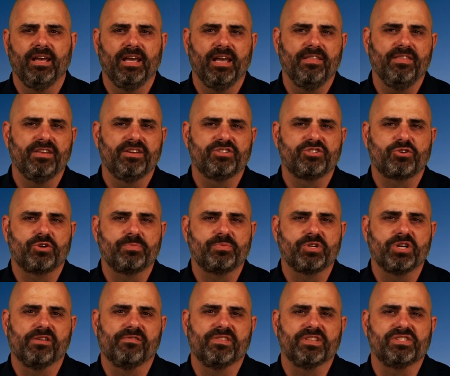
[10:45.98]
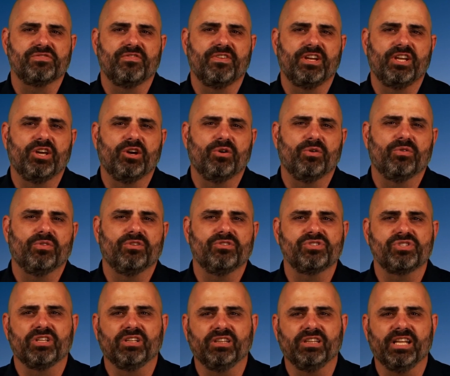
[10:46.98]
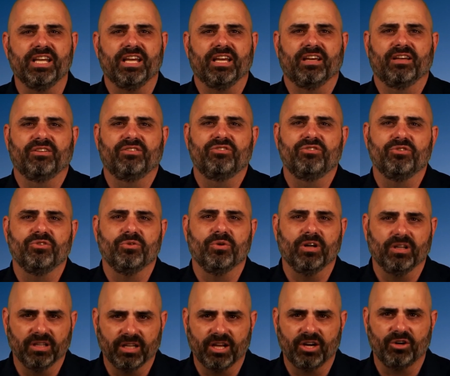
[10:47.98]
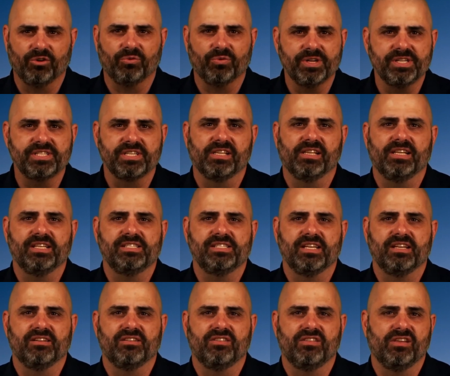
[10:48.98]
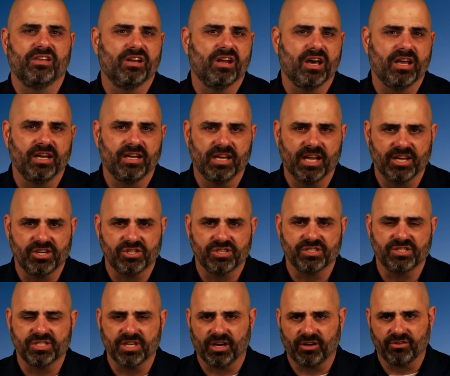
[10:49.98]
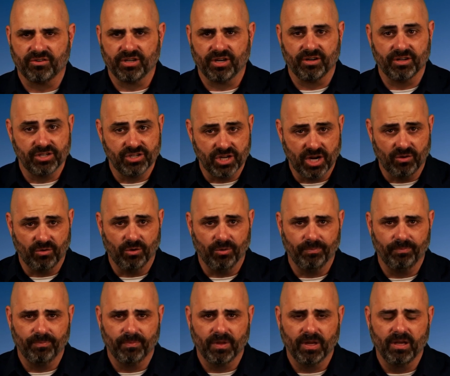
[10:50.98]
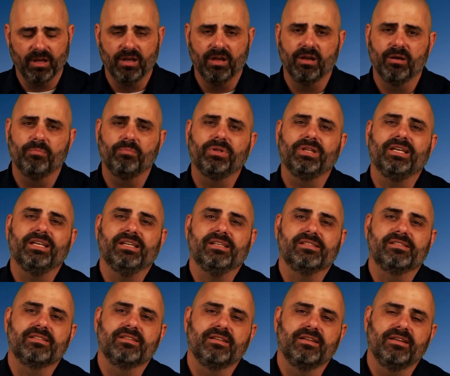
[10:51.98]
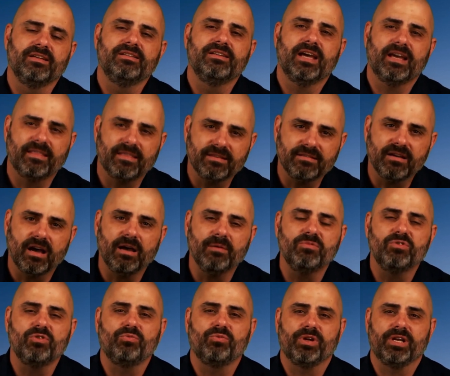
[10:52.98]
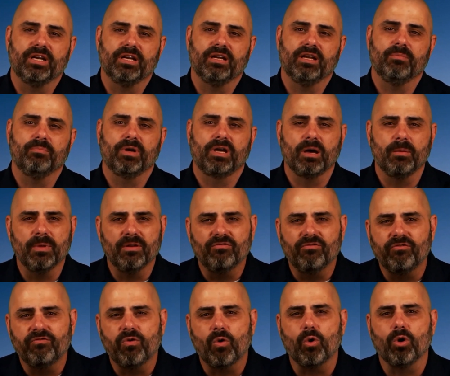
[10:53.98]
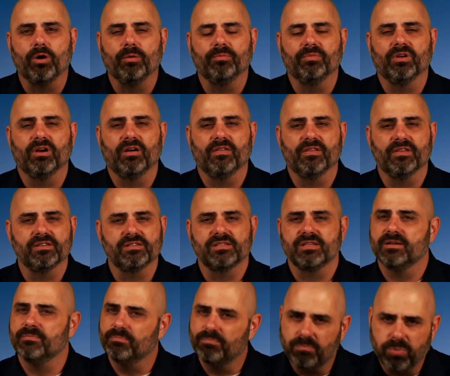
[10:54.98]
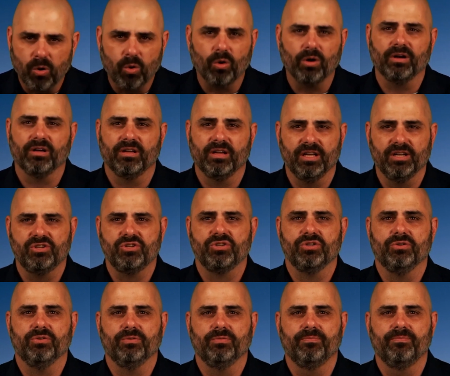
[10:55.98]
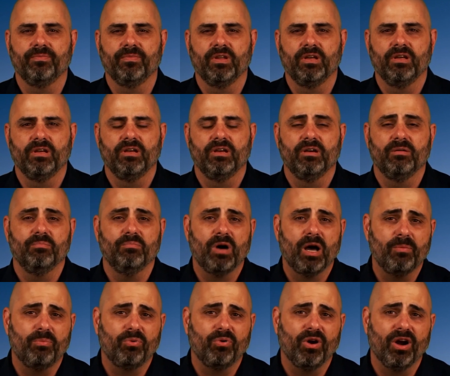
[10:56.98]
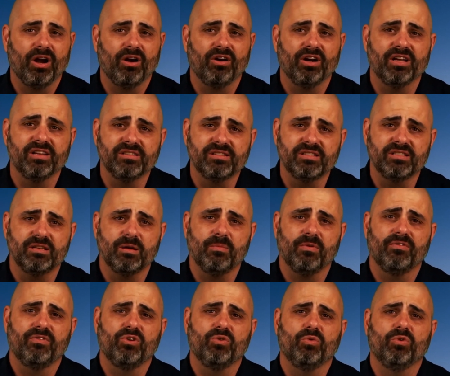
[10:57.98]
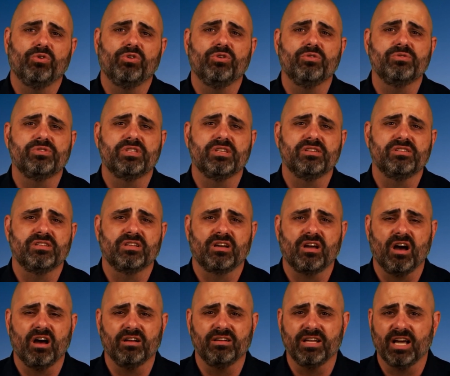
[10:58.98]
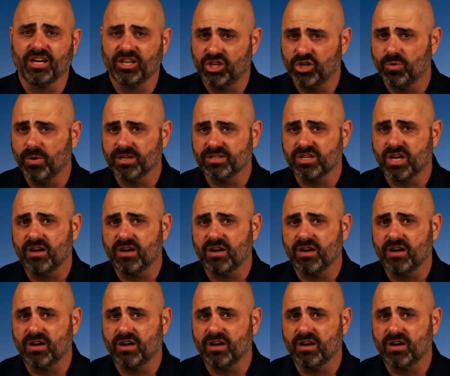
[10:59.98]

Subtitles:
In the description of this video, there's a link to a letter recently sent to the United Nations Secretary General. Please take the time to read it and become informed on this important issue. My prayer is some of you will use this to contact U.S.